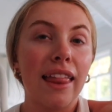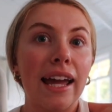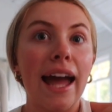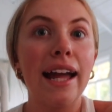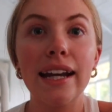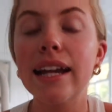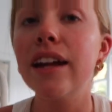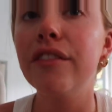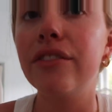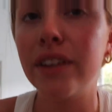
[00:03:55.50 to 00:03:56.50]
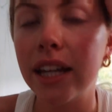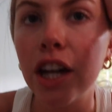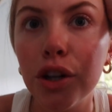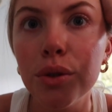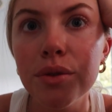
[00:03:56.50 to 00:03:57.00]
like editing
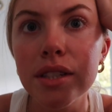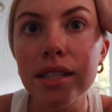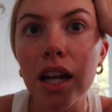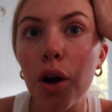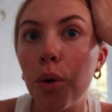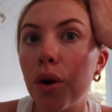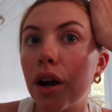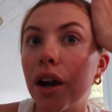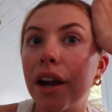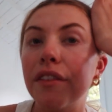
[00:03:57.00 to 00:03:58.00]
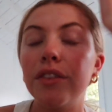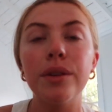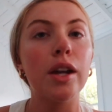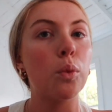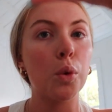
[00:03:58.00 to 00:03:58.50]
videos, or if you
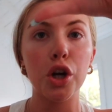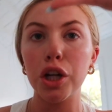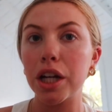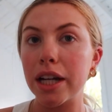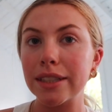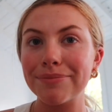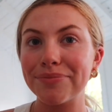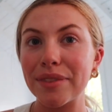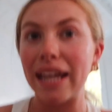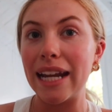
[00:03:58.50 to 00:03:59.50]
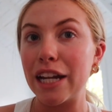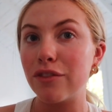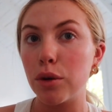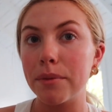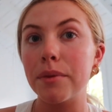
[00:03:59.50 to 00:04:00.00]
like work in any
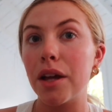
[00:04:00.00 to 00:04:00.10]
form